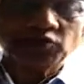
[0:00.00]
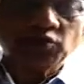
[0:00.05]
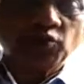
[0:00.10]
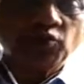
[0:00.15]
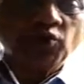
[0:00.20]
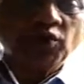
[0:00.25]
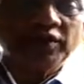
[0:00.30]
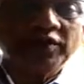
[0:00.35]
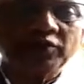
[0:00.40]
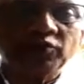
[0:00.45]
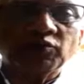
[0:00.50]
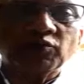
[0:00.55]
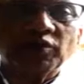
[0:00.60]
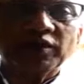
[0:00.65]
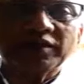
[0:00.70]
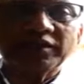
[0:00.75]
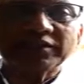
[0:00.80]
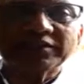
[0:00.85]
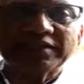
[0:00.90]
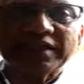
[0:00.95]
So
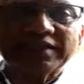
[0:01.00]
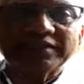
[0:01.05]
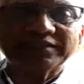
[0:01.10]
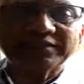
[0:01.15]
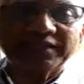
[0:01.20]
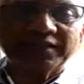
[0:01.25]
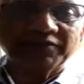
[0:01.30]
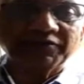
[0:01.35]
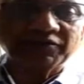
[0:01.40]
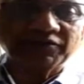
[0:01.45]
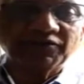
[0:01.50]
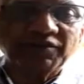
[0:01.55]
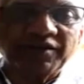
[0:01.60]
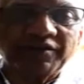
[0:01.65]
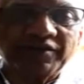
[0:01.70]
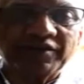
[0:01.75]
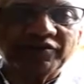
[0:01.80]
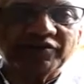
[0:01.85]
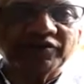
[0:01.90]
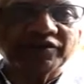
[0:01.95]
what does that say? It's
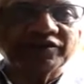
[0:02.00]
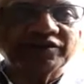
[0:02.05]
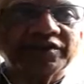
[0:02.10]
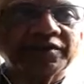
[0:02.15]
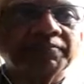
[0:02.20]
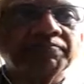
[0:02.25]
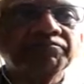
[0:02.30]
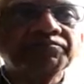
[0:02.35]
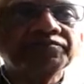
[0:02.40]
very interesting.